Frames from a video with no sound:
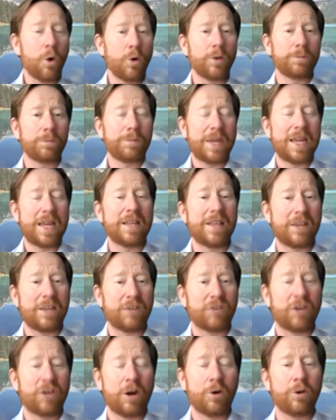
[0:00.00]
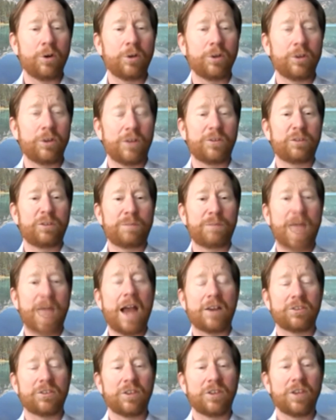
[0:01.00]
being the shareholders of
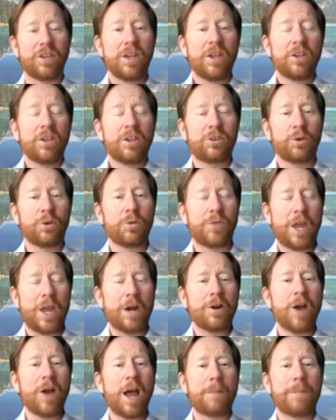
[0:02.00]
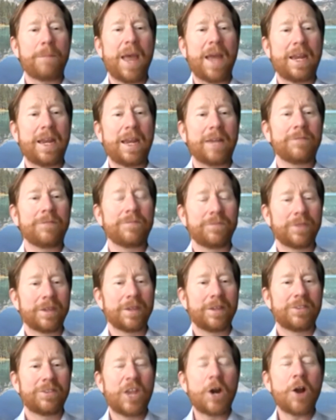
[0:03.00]
SPACs. So they're not betting
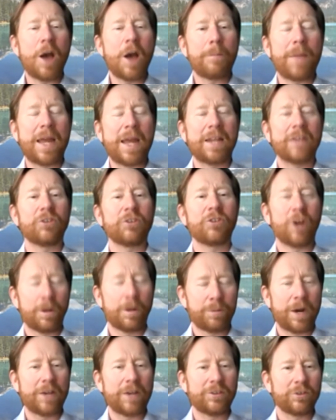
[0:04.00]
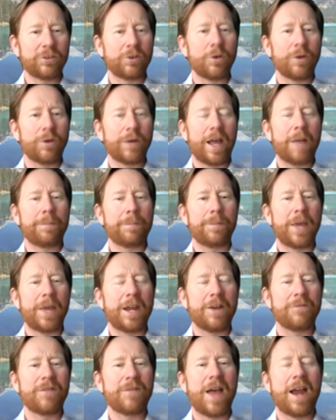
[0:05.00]
the share prices going up. And
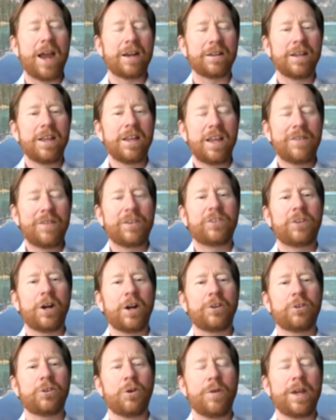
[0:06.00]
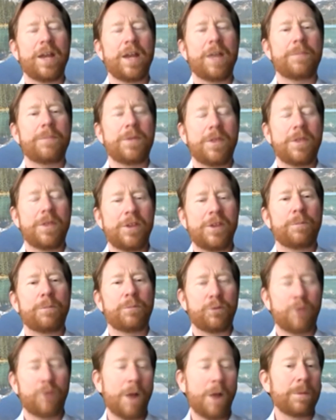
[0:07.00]
in fact, if it starts going up, they're
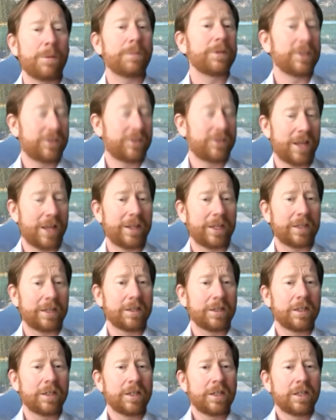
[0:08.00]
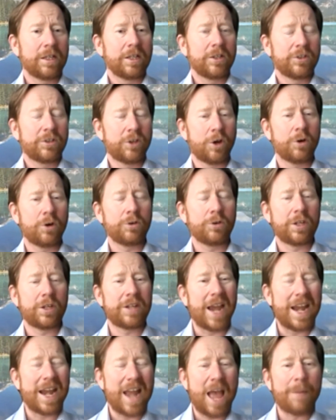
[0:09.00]
probably selling. So the
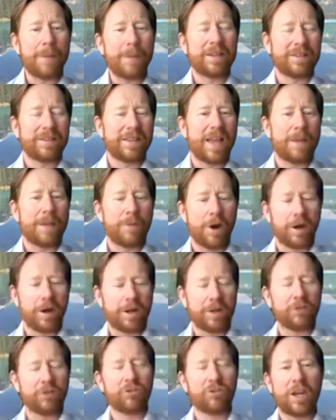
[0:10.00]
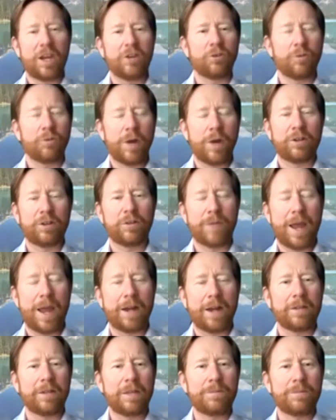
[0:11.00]
dynamics in that market has changed quite
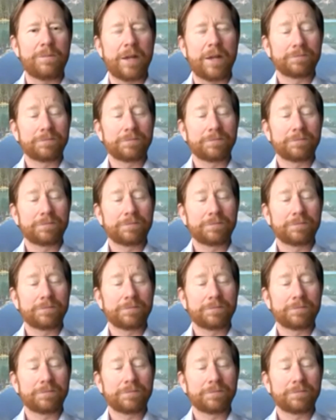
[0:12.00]
dramatically, but